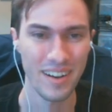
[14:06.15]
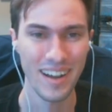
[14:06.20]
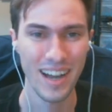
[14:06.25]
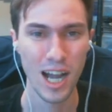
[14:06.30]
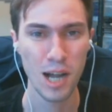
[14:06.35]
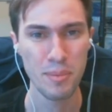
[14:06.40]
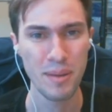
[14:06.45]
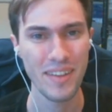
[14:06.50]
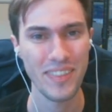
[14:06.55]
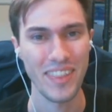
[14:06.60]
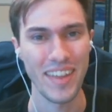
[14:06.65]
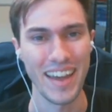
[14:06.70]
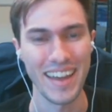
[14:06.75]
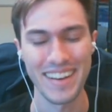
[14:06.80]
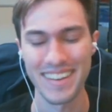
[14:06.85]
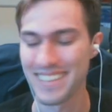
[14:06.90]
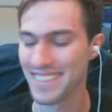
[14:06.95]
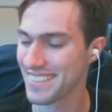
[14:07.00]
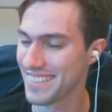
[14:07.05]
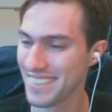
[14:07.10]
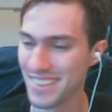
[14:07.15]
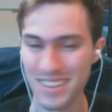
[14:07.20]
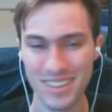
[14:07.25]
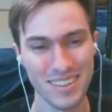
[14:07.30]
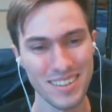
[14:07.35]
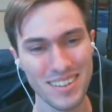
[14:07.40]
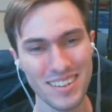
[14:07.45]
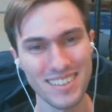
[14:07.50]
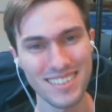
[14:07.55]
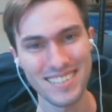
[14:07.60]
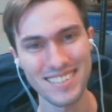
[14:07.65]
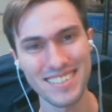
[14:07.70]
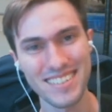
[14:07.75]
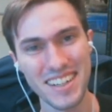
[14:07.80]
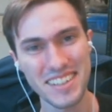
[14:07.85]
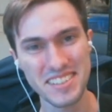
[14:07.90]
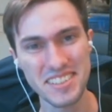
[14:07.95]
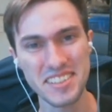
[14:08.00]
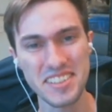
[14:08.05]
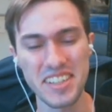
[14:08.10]
about that?
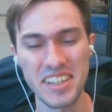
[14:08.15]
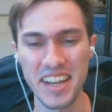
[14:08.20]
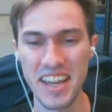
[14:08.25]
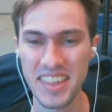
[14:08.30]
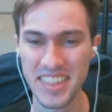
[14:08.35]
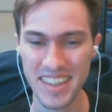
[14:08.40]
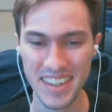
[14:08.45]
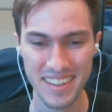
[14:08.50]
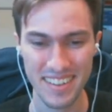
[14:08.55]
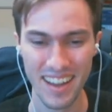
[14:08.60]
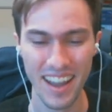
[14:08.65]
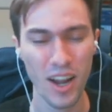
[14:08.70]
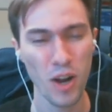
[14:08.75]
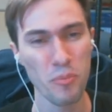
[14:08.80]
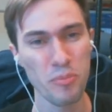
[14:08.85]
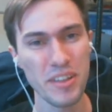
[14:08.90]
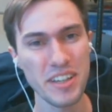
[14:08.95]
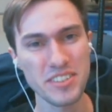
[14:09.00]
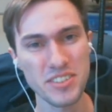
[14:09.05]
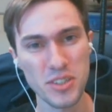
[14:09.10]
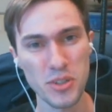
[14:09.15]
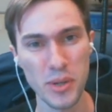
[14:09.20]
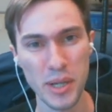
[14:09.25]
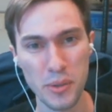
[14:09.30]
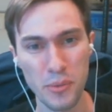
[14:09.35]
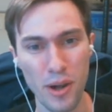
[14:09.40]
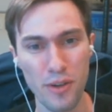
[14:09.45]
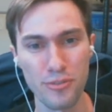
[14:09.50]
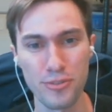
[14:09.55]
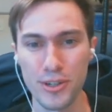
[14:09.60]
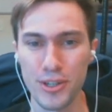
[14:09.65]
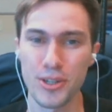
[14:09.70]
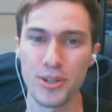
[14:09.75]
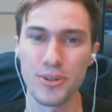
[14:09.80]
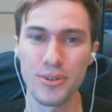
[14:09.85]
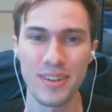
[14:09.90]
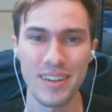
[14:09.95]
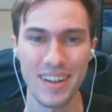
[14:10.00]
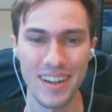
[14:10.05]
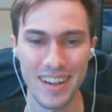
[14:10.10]
Nice to see you, Nathan. I hope things are going well for you.
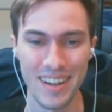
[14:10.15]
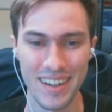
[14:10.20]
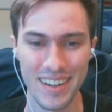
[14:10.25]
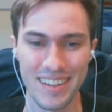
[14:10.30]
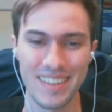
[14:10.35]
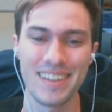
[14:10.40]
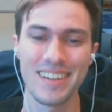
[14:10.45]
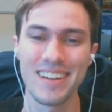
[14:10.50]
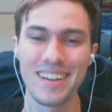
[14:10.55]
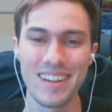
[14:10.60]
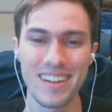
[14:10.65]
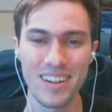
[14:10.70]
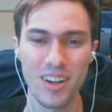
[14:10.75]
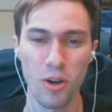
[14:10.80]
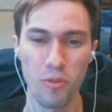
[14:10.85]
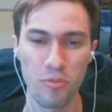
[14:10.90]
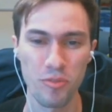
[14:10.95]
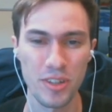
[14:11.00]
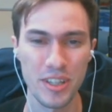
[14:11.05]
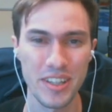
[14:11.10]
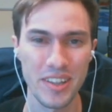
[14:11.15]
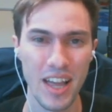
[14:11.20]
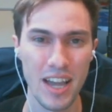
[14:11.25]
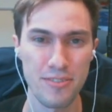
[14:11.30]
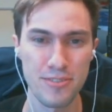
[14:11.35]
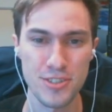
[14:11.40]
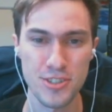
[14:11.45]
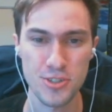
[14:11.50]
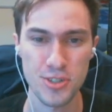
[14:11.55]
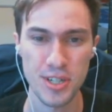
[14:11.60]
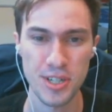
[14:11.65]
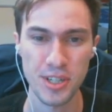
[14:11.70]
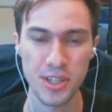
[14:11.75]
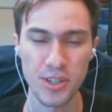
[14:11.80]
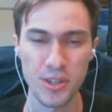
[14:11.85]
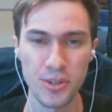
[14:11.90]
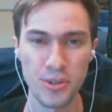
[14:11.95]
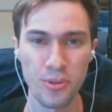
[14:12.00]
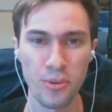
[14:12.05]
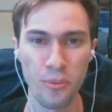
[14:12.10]
Hopefully life is treating
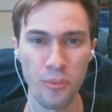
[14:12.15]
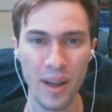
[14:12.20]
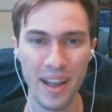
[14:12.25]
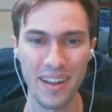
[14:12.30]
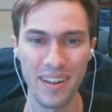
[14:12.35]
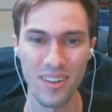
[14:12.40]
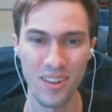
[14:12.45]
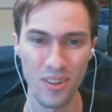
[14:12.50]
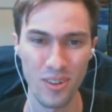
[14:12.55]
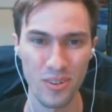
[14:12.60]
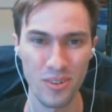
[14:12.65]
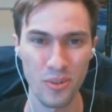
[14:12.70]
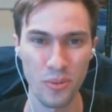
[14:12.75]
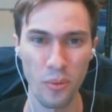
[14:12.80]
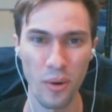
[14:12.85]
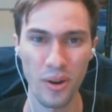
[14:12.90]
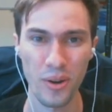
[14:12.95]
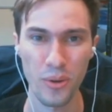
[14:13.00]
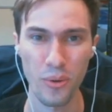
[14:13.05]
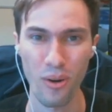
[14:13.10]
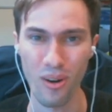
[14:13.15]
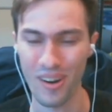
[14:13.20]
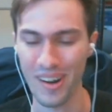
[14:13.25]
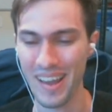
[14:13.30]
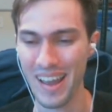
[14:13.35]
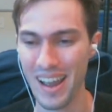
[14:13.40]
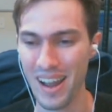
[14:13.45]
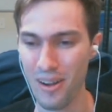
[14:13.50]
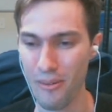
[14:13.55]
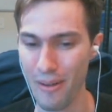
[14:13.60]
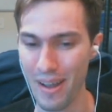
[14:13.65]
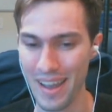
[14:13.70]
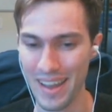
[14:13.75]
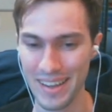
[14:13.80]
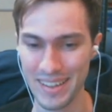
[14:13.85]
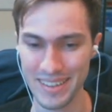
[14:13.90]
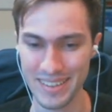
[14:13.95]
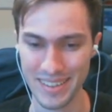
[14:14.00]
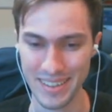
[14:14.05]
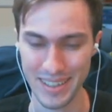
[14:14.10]
you well where you are now,
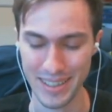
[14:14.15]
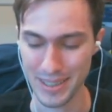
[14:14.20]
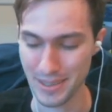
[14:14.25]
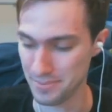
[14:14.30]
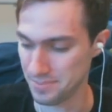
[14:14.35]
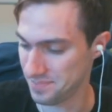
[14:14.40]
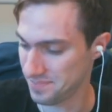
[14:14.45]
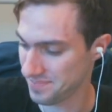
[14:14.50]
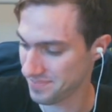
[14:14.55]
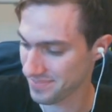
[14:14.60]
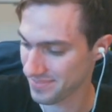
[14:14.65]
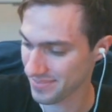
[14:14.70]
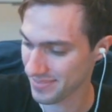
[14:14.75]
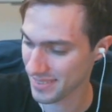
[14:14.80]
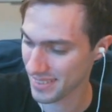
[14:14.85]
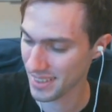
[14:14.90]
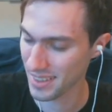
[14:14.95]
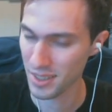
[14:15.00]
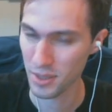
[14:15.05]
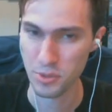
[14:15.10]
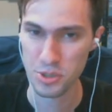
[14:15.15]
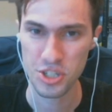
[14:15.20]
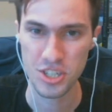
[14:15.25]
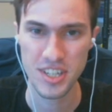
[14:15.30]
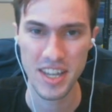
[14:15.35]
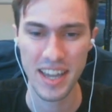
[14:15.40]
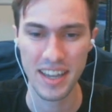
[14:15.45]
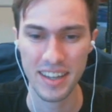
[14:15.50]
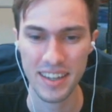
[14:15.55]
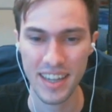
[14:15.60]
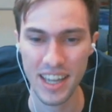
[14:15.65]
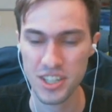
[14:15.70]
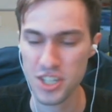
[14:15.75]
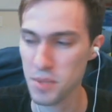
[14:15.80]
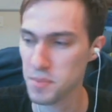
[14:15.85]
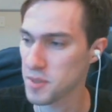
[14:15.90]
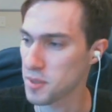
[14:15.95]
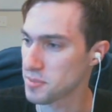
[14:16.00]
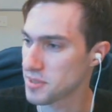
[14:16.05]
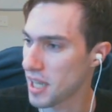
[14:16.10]
and we should catch up
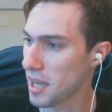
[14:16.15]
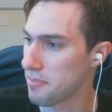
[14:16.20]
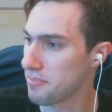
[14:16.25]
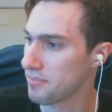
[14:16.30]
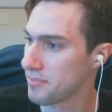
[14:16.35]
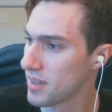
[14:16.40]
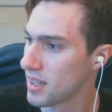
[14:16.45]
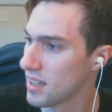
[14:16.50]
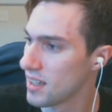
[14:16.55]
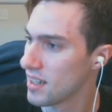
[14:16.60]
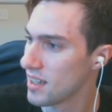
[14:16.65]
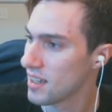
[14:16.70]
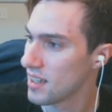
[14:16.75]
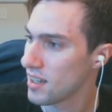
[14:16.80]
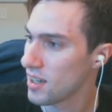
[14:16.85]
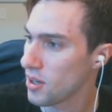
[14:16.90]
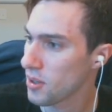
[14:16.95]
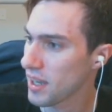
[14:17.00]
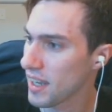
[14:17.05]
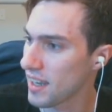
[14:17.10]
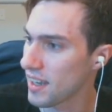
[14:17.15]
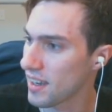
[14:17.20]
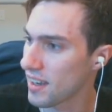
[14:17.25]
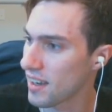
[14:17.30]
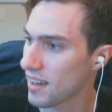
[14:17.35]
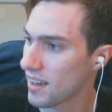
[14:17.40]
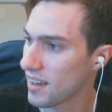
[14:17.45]
sometime. Okay,